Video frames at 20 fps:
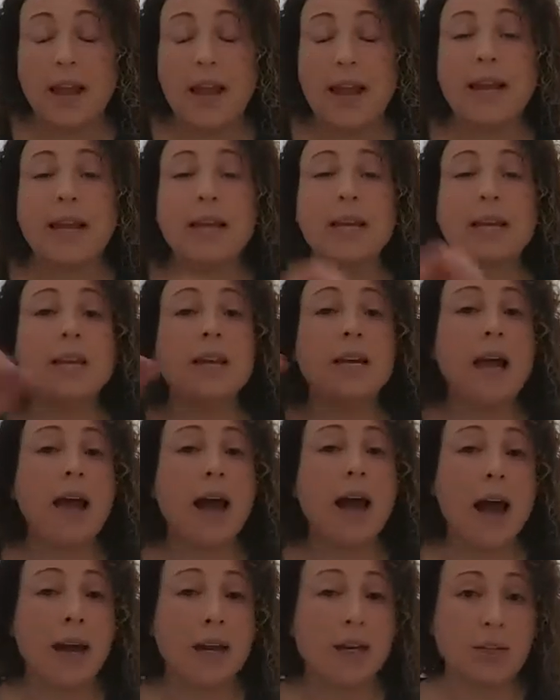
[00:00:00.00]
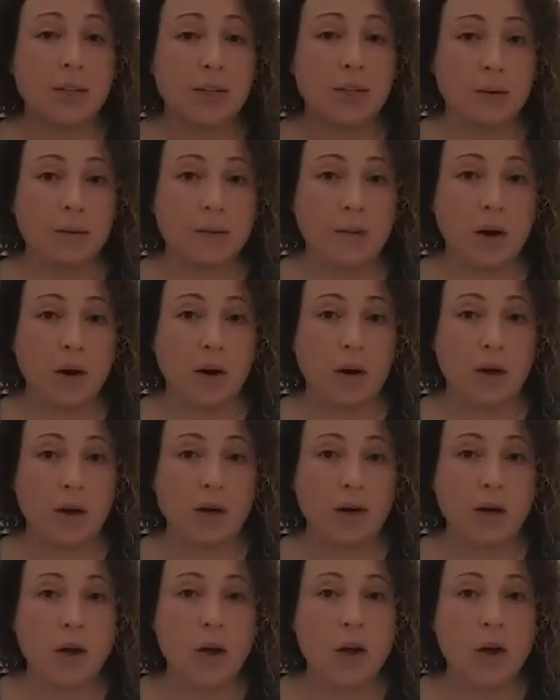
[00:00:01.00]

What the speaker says: and the action part,